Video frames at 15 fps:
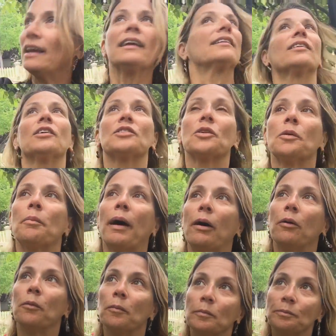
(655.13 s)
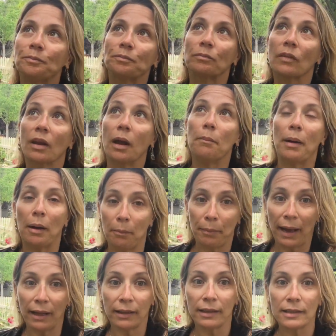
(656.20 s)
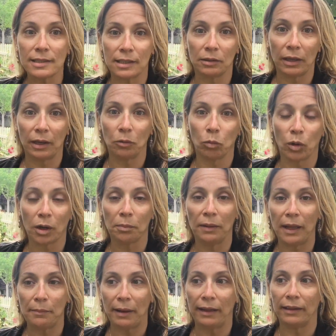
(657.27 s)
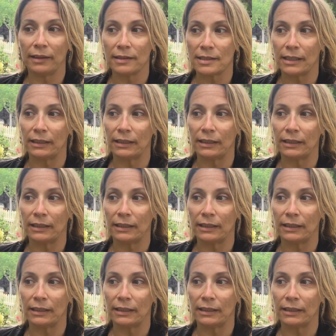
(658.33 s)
It's also about balance and work-play balance.